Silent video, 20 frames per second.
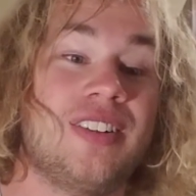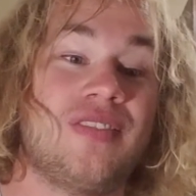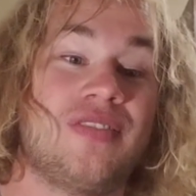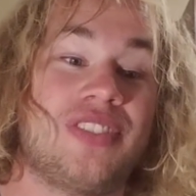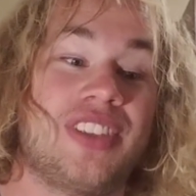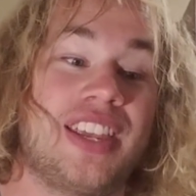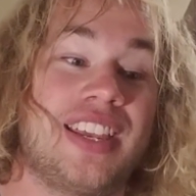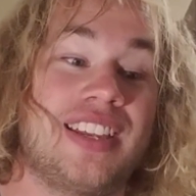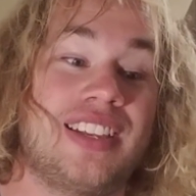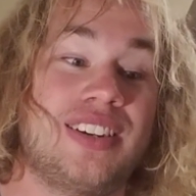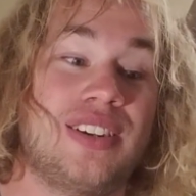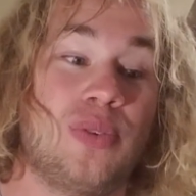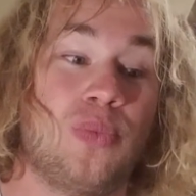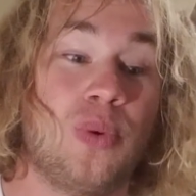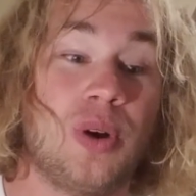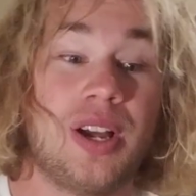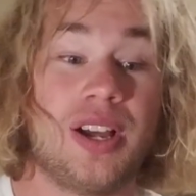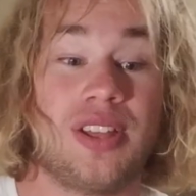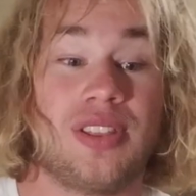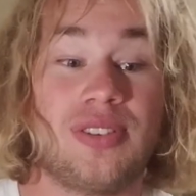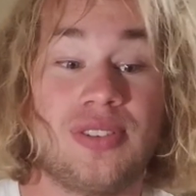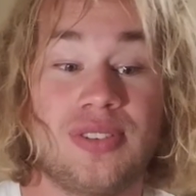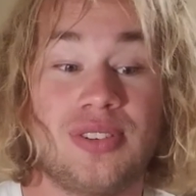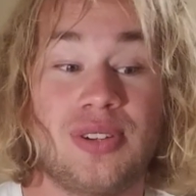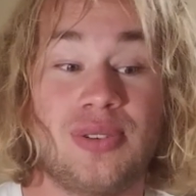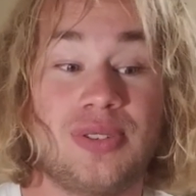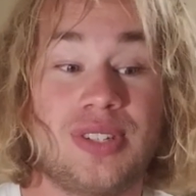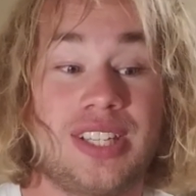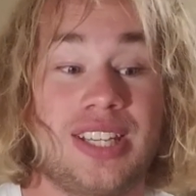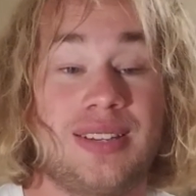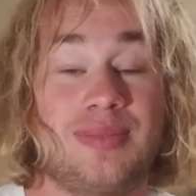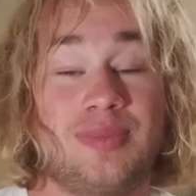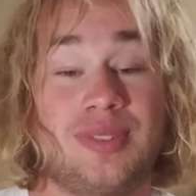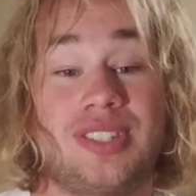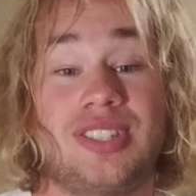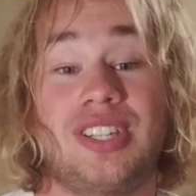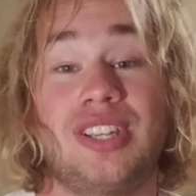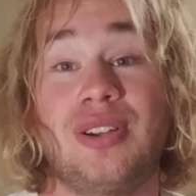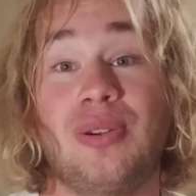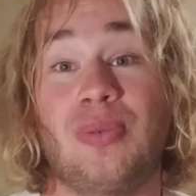and what other new
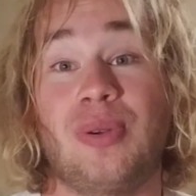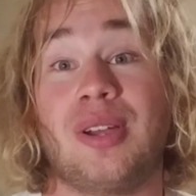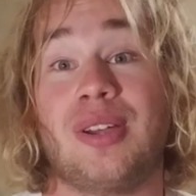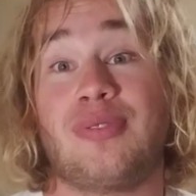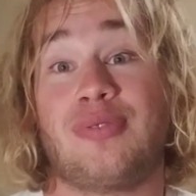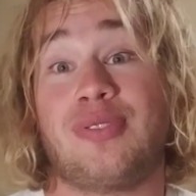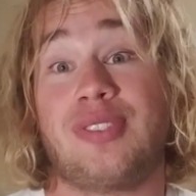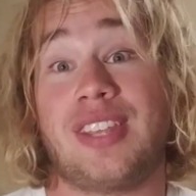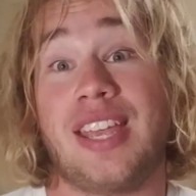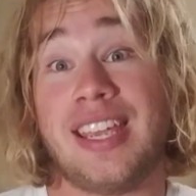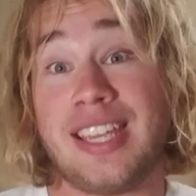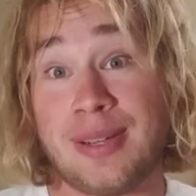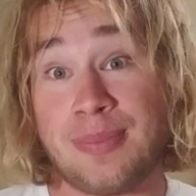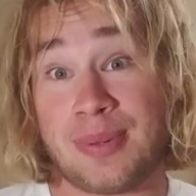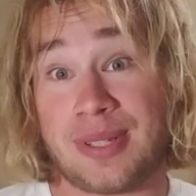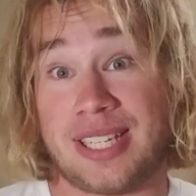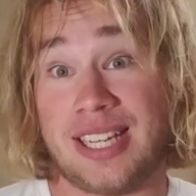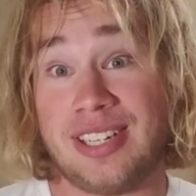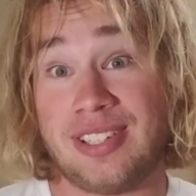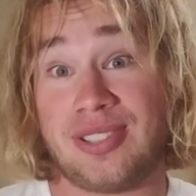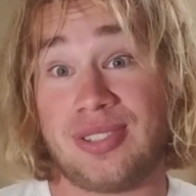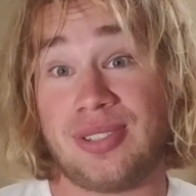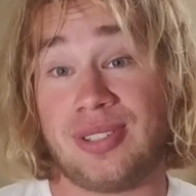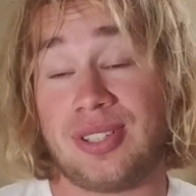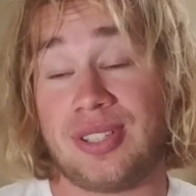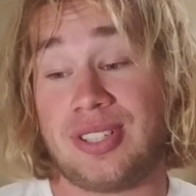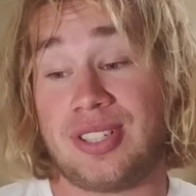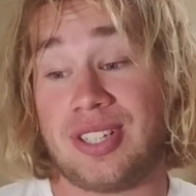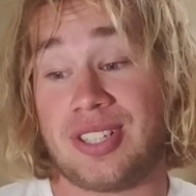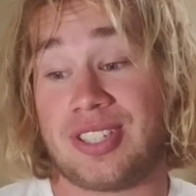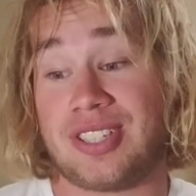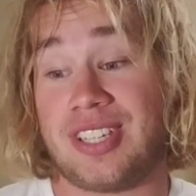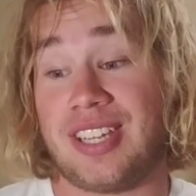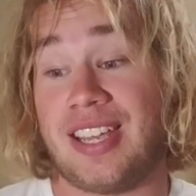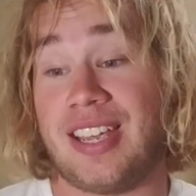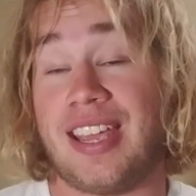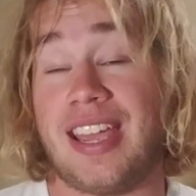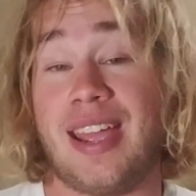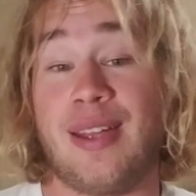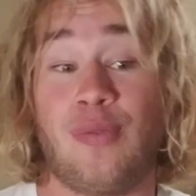DMs deal with, they could potentially just
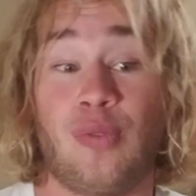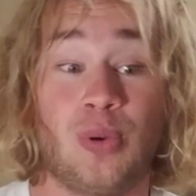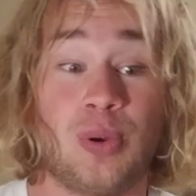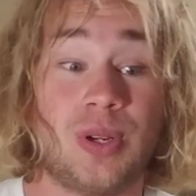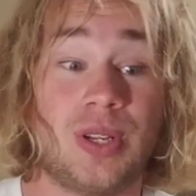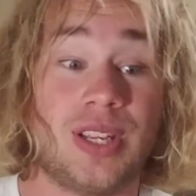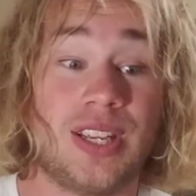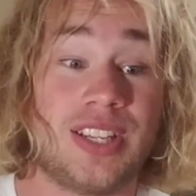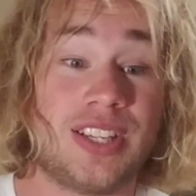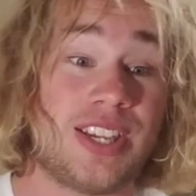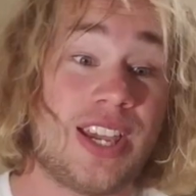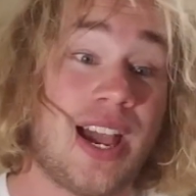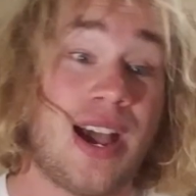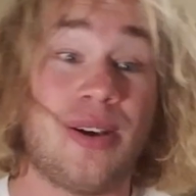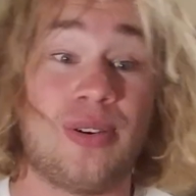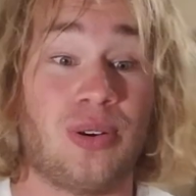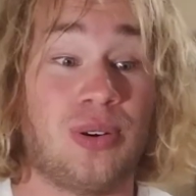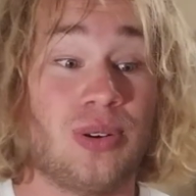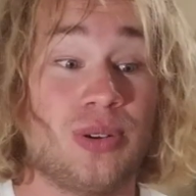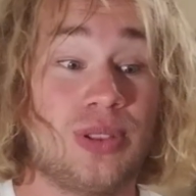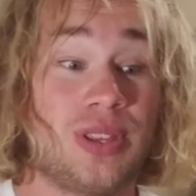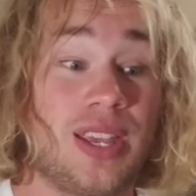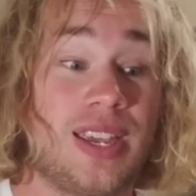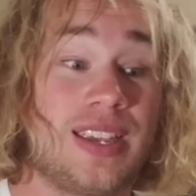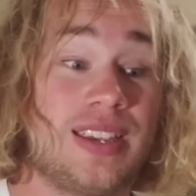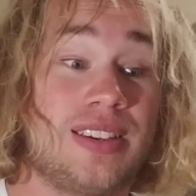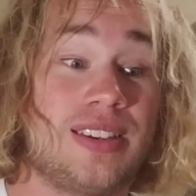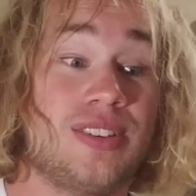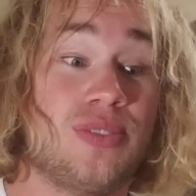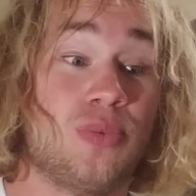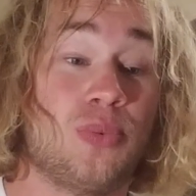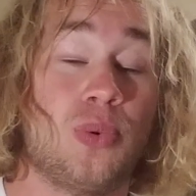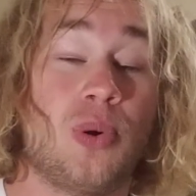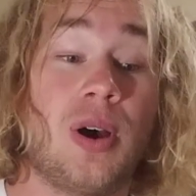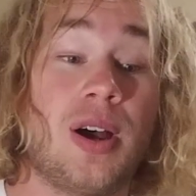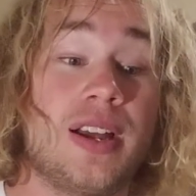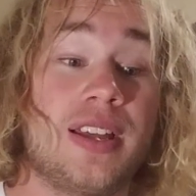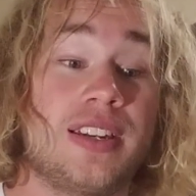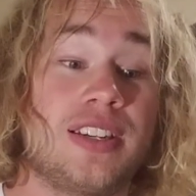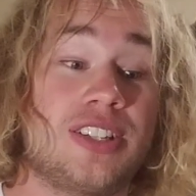get every encounter they
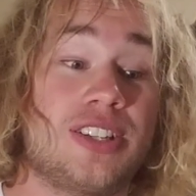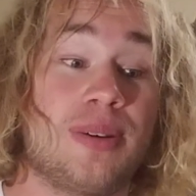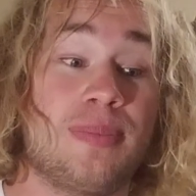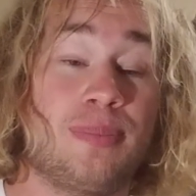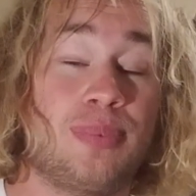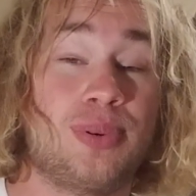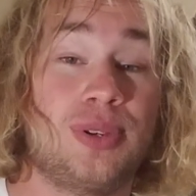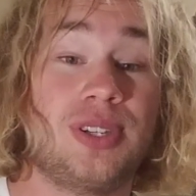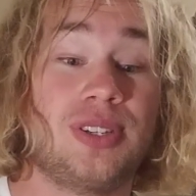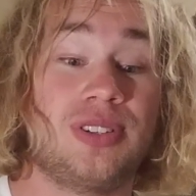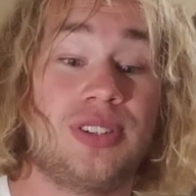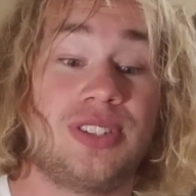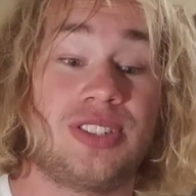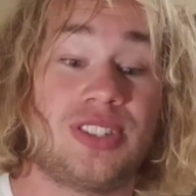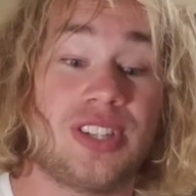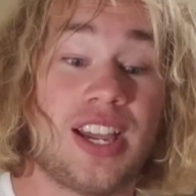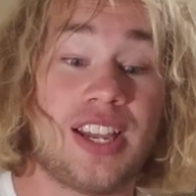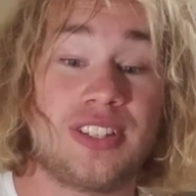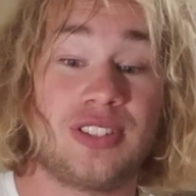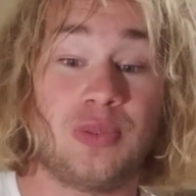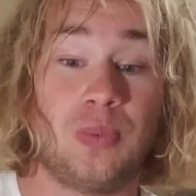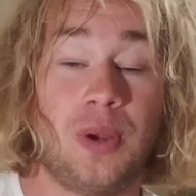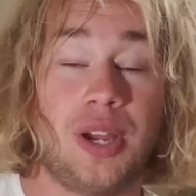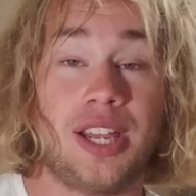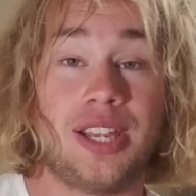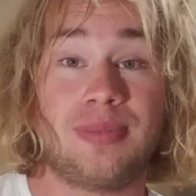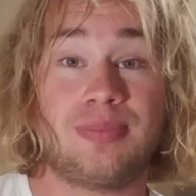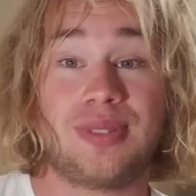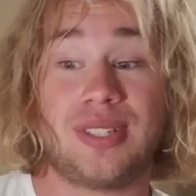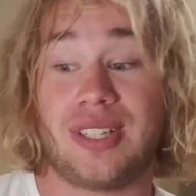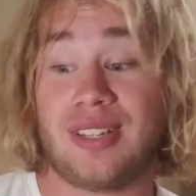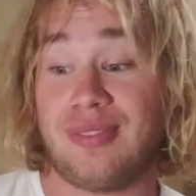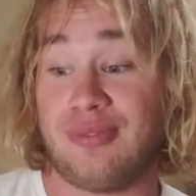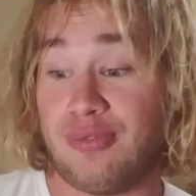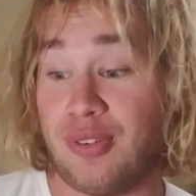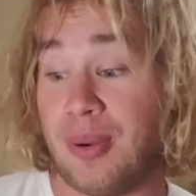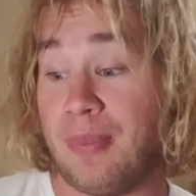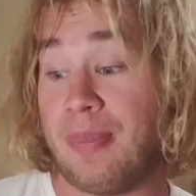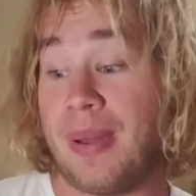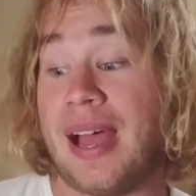run completely sideswiped
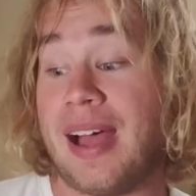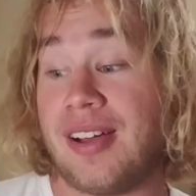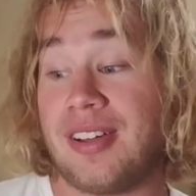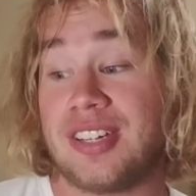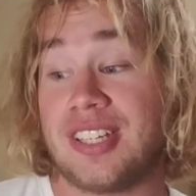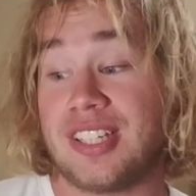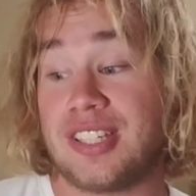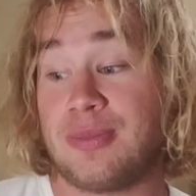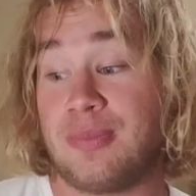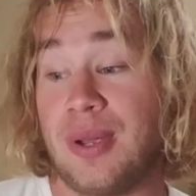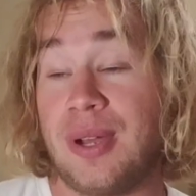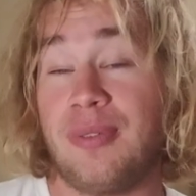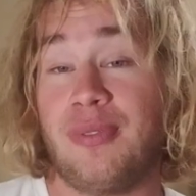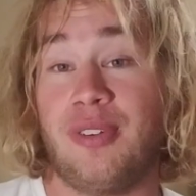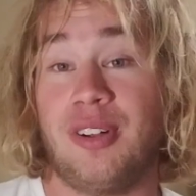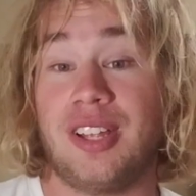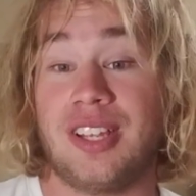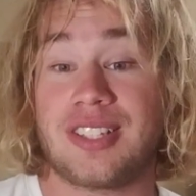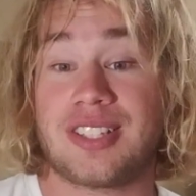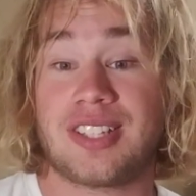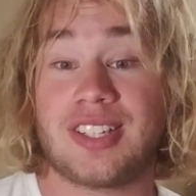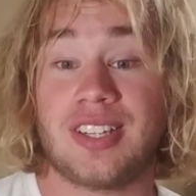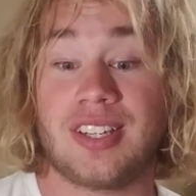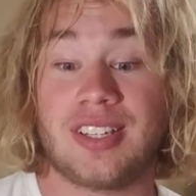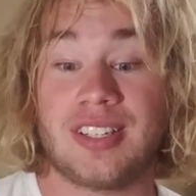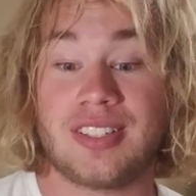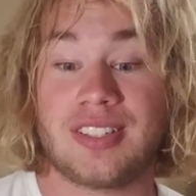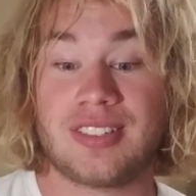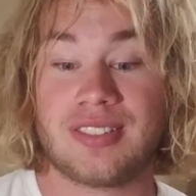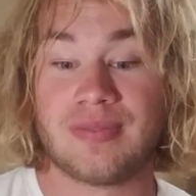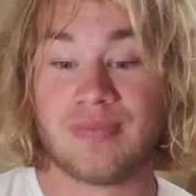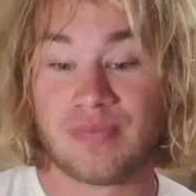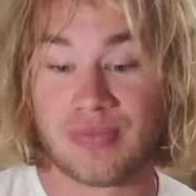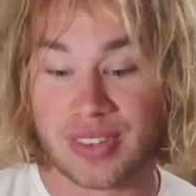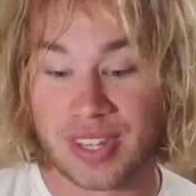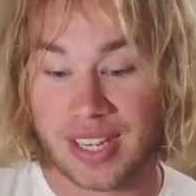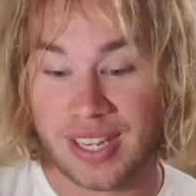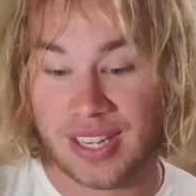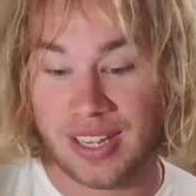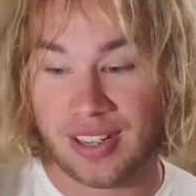from Paladins built for this. Because
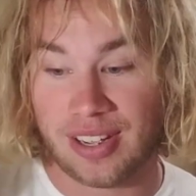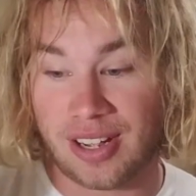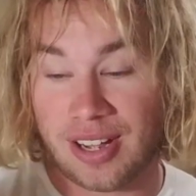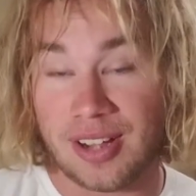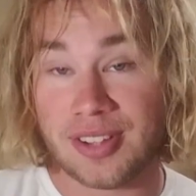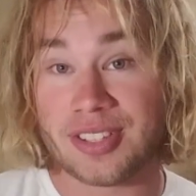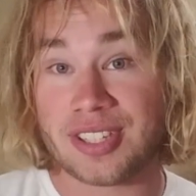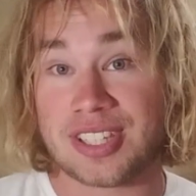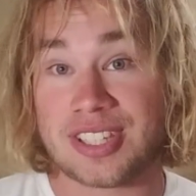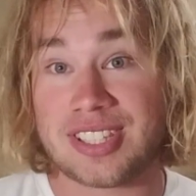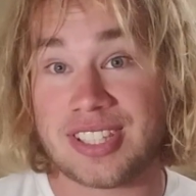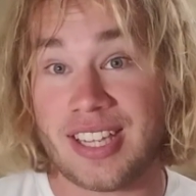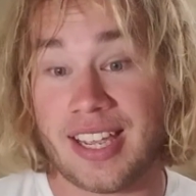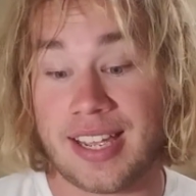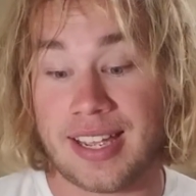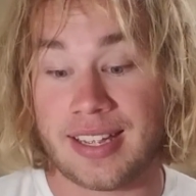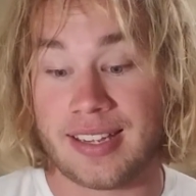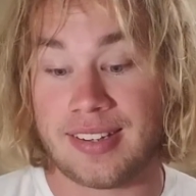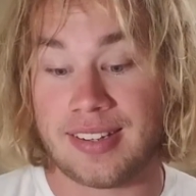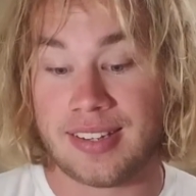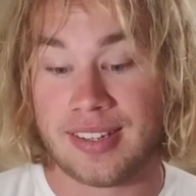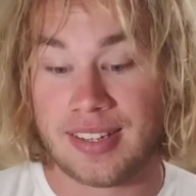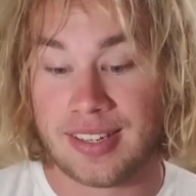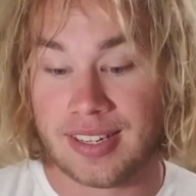all this said,